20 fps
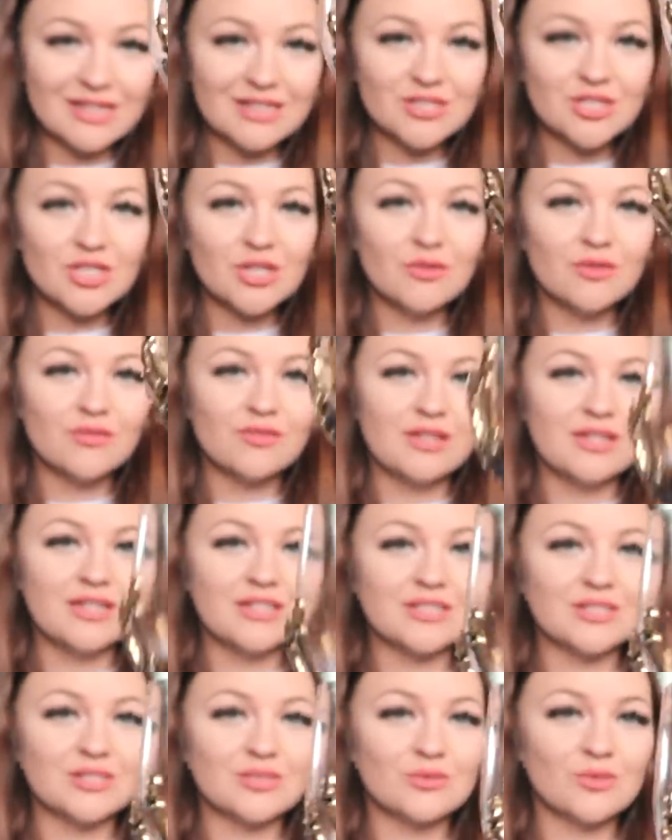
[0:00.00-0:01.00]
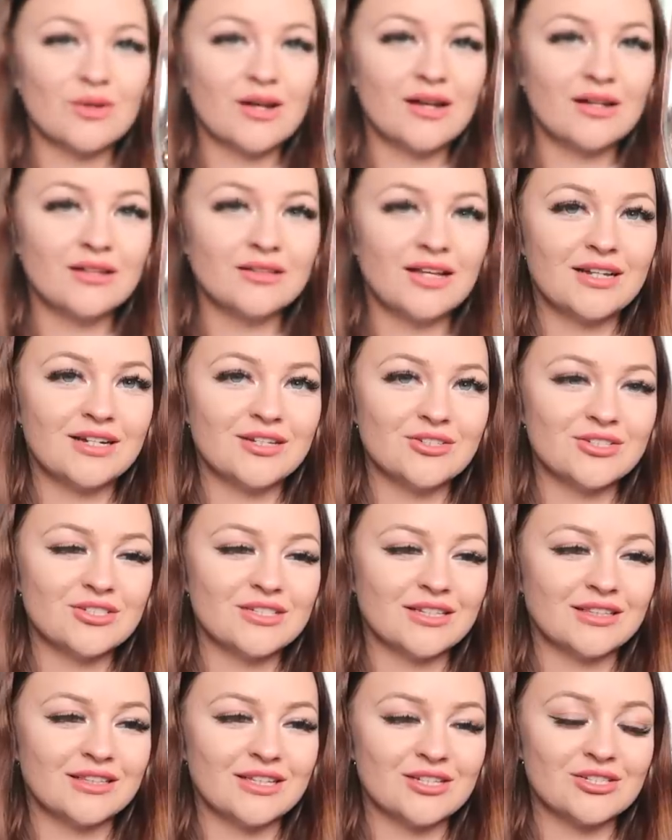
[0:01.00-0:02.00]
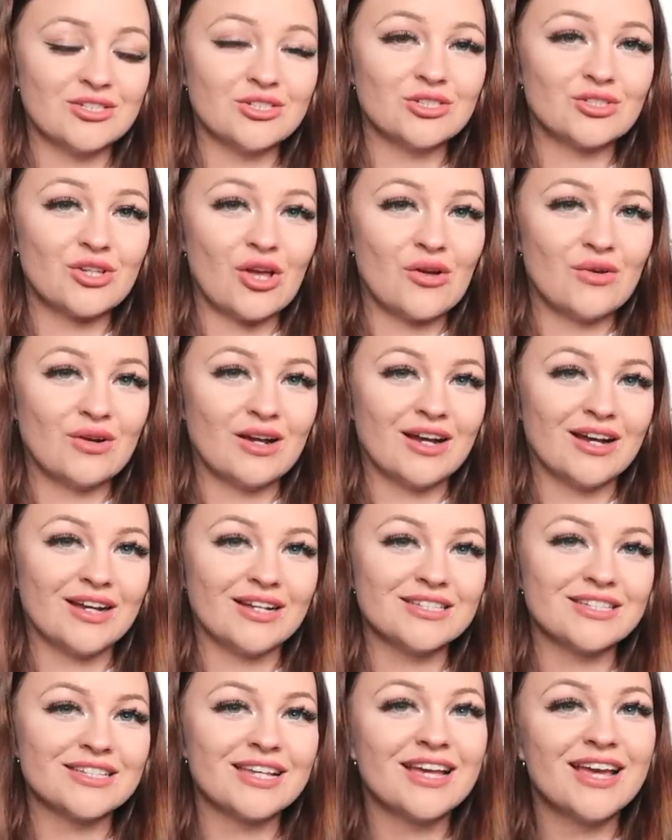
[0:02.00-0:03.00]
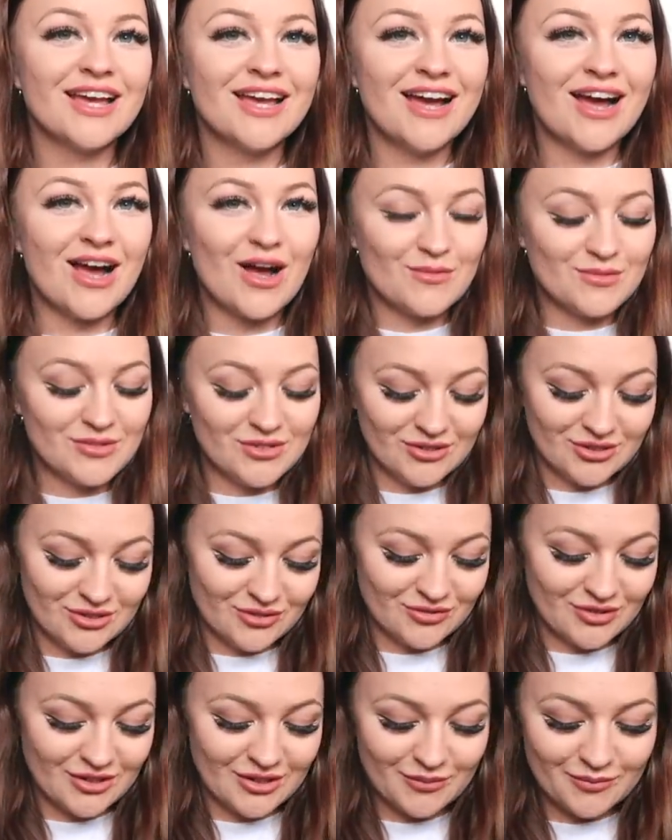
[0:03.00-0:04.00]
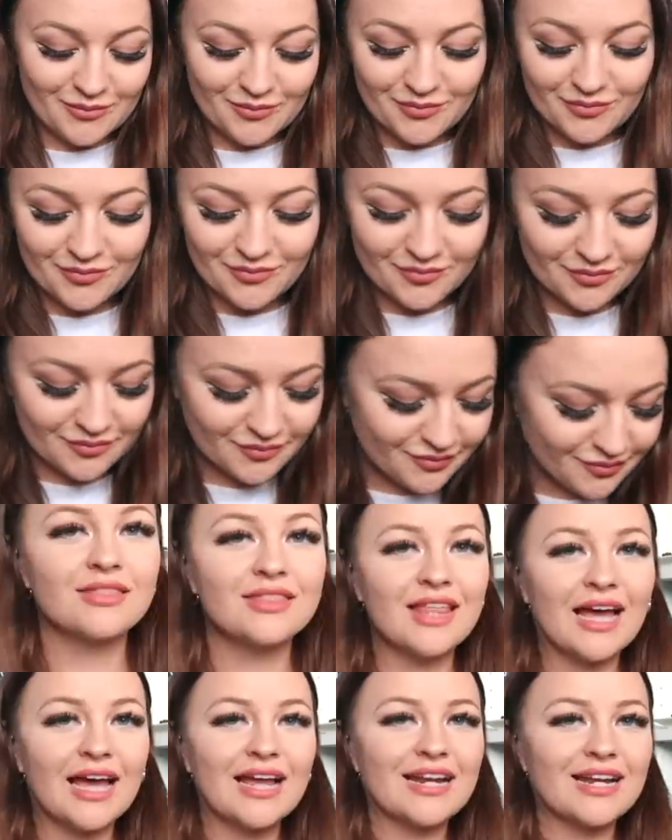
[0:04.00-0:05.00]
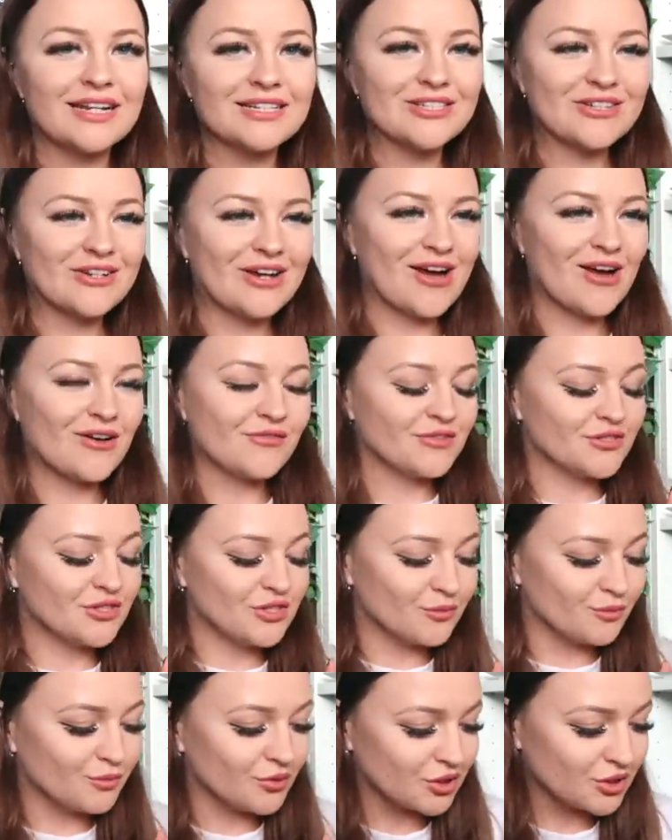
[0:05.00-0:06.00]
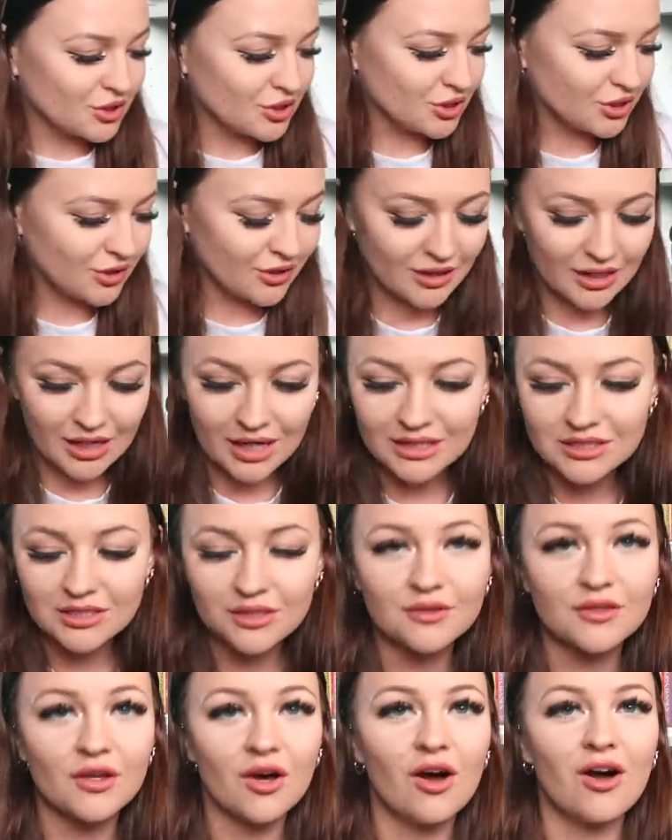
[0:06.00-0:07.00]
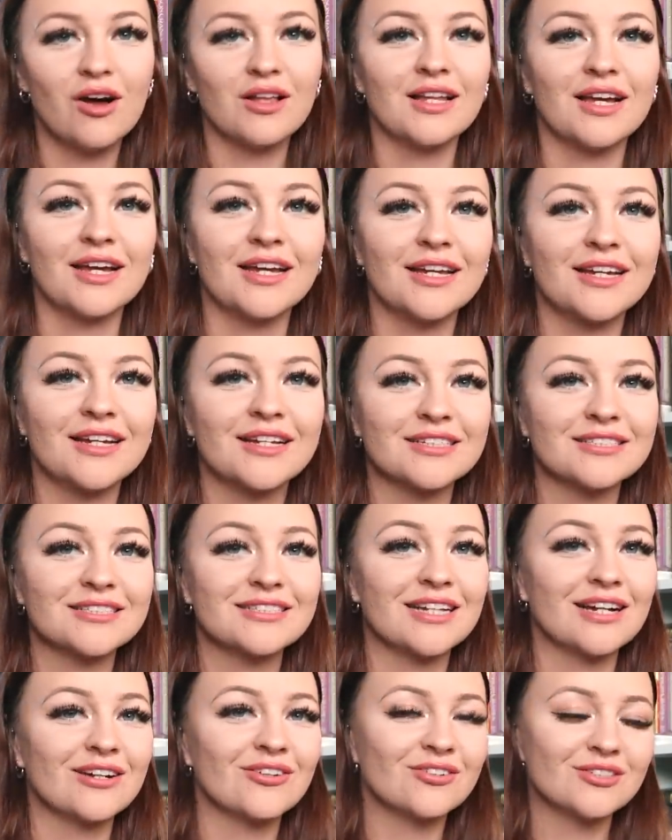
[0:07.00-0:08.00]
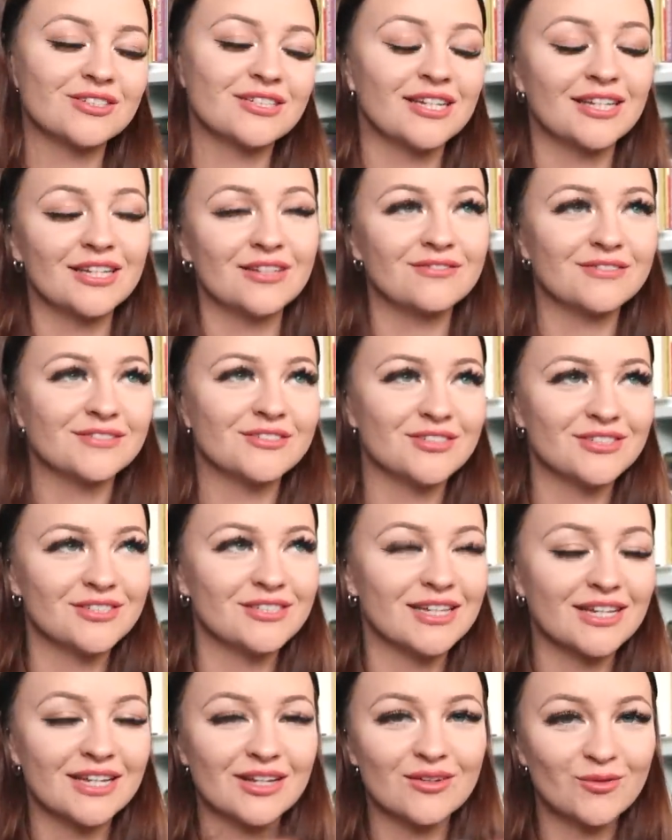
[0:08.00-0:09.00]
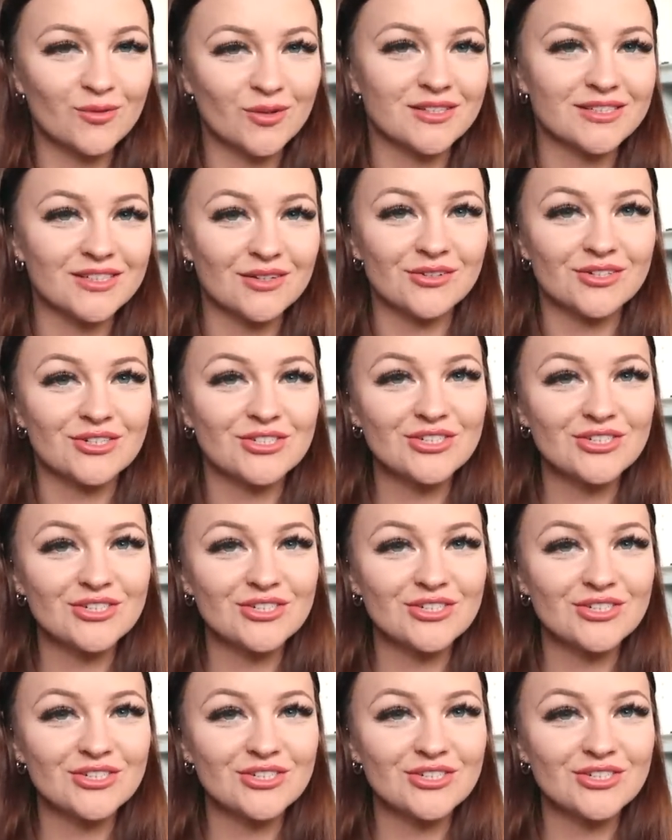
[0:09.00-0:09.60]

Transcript: get two of these as well, and I just think they're so nice. Absolutely love them. Then I do have some books to show you guys that are like decorative and just like ones I want to